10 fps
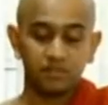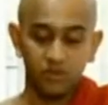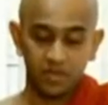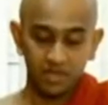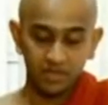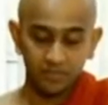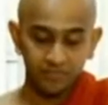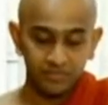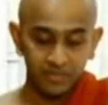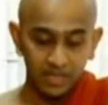monarch,
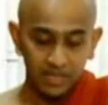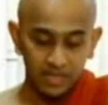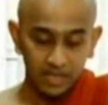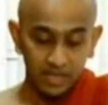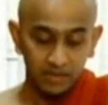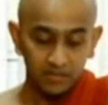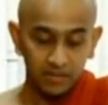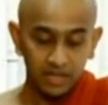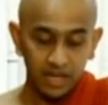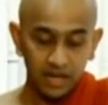he
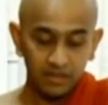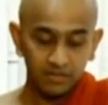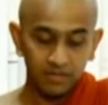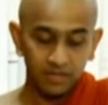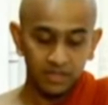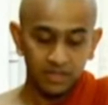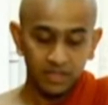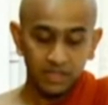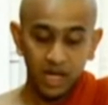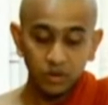will have
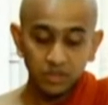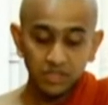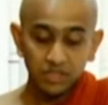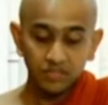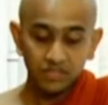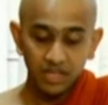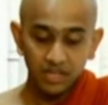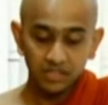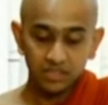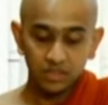thousands of
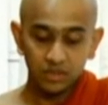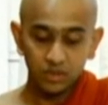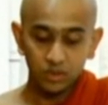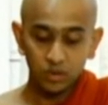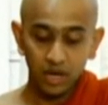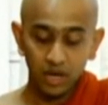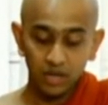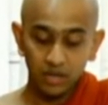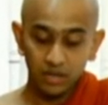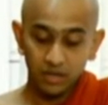sons who are
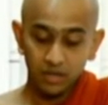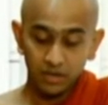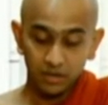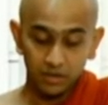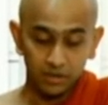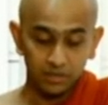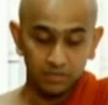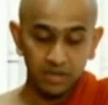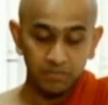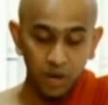
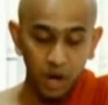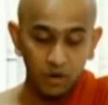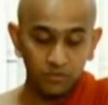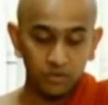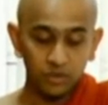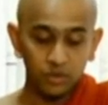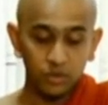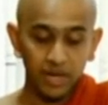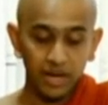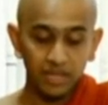very powerful,
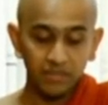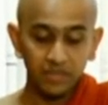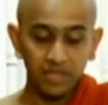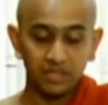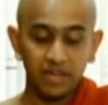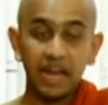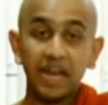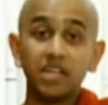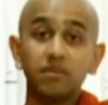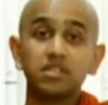who can defeat
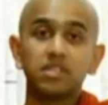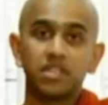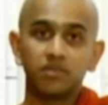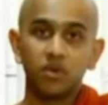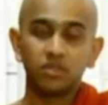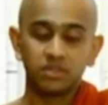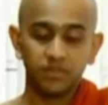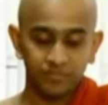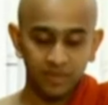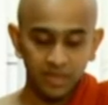enemies in the wars.
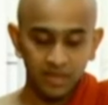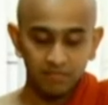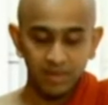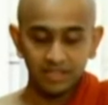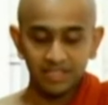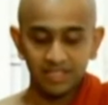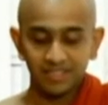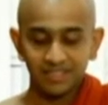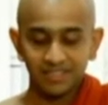But then